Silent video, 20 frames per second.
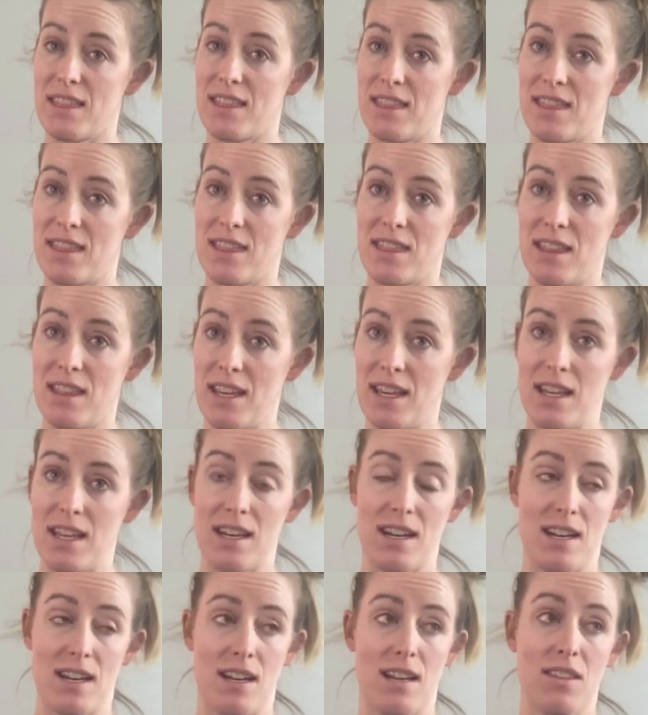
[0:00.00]
that
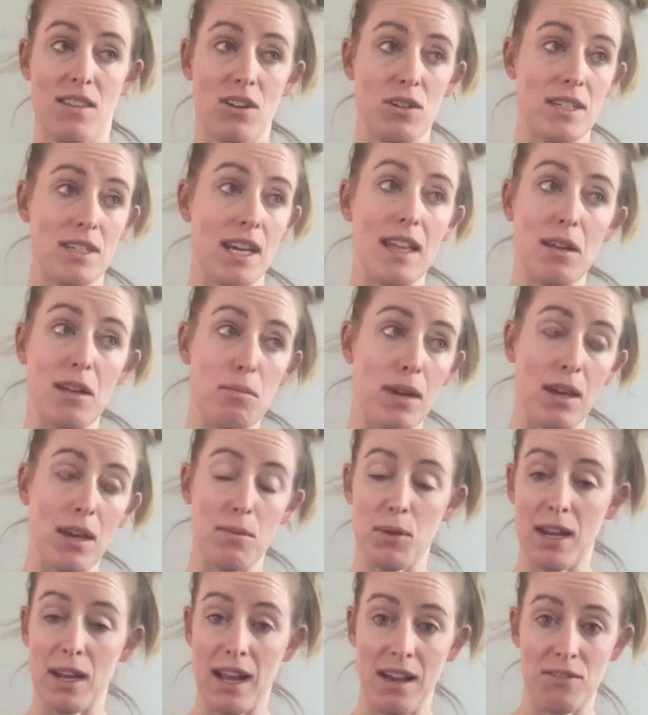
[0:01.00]
they're telling me I'm
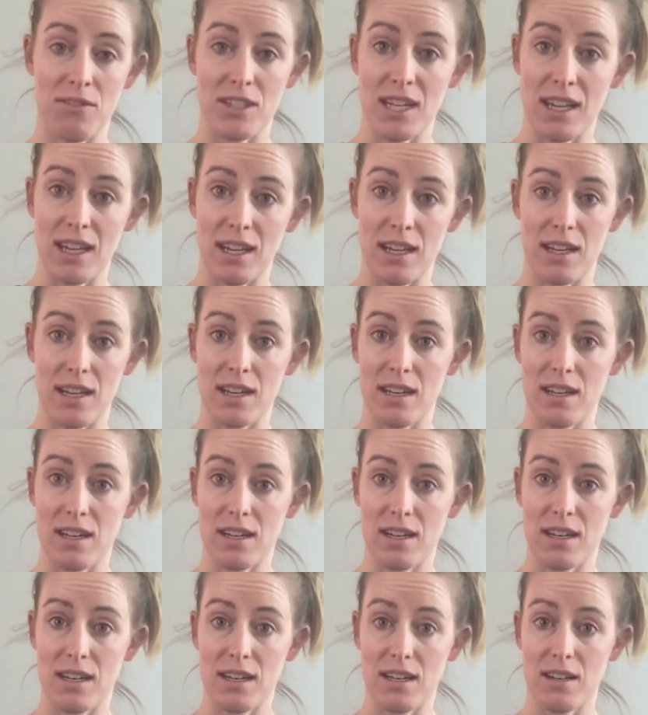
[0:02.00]
going to have to get
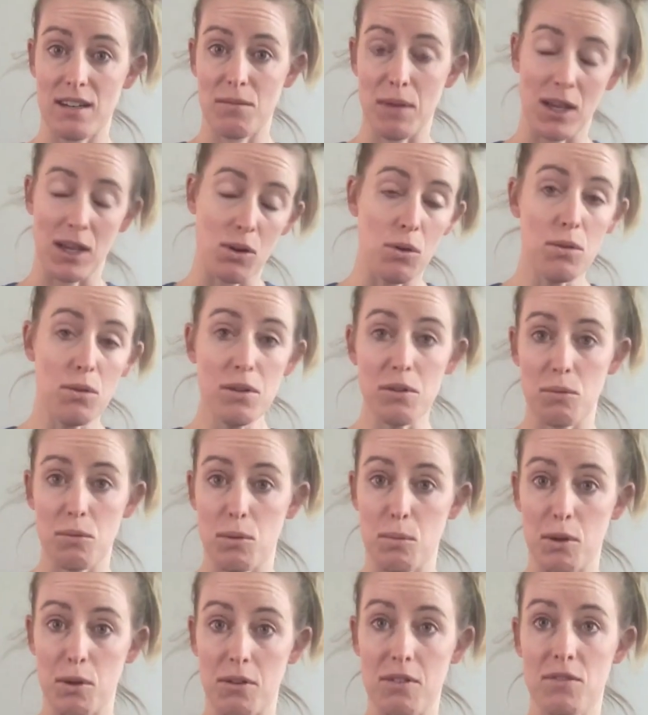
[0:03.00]
my colon
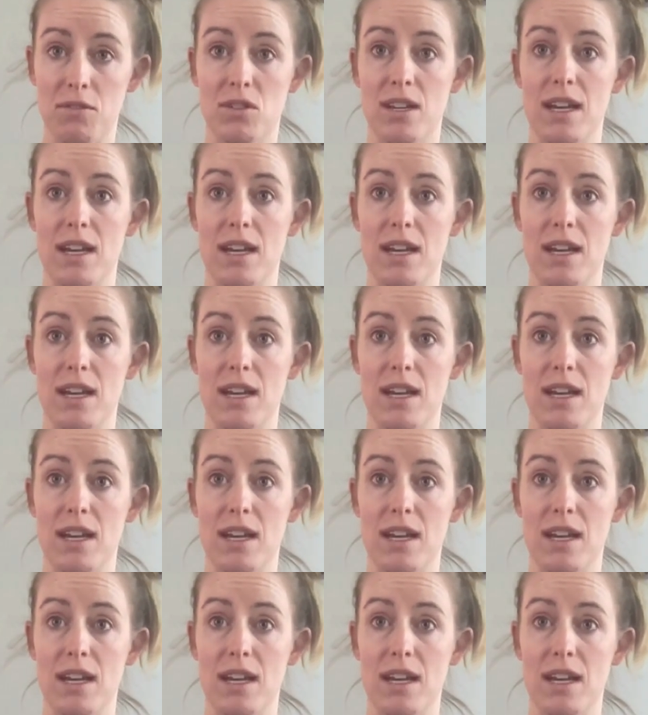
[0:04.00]
removed.